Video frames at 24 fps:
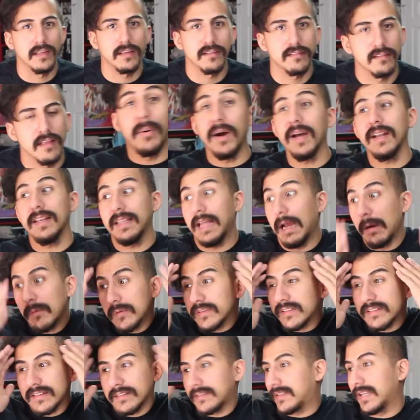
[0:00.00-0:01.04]
this. But that
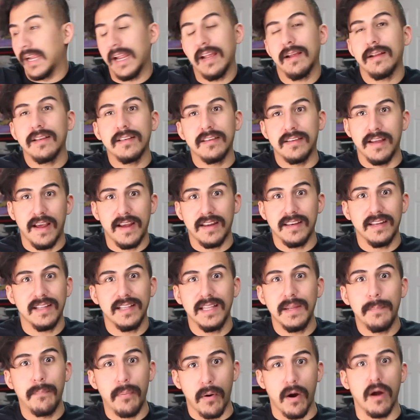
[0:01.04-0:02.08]
was
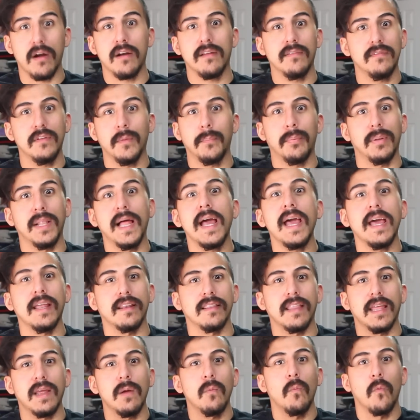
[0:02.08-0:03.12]
technically part of the
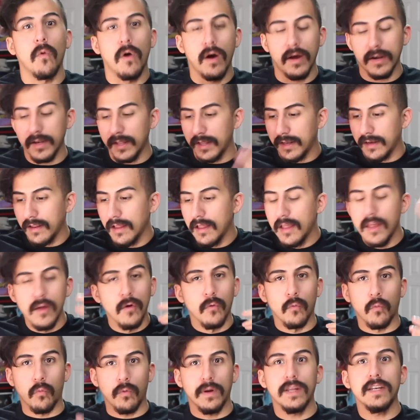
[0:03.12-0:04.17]
plan. They wanted
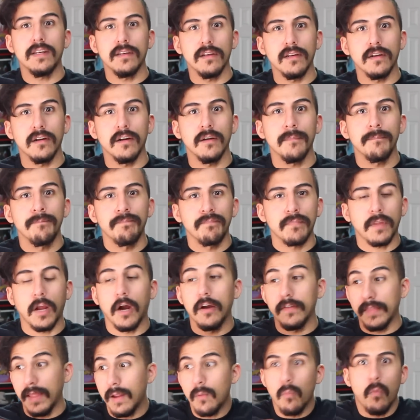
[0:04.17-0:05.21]
Riddler,
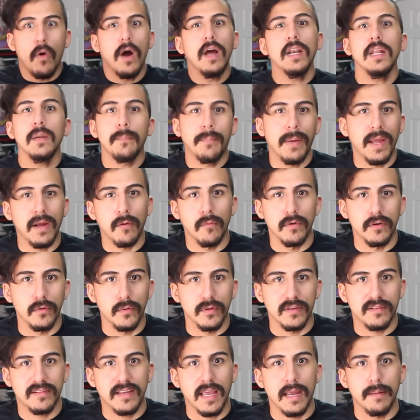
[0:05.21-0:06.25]
or they wanted Penguin
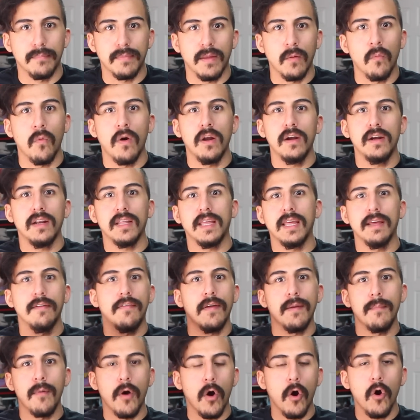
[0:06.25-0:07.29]
to escape. They wanted to give
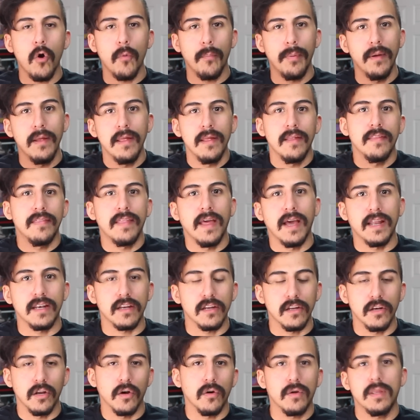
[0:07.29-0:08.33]
him hope that,
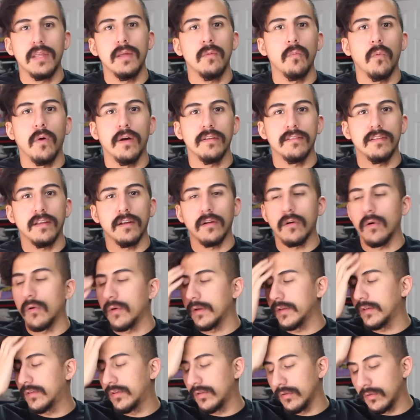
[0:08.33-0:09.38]
you know, he wasn't
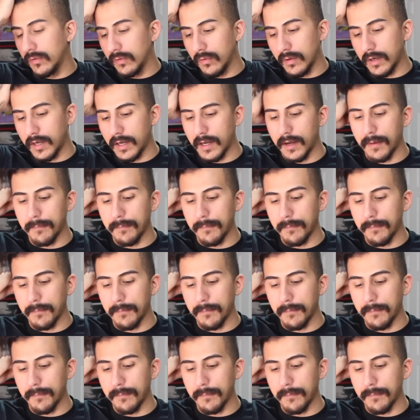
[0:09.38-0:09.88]
going to,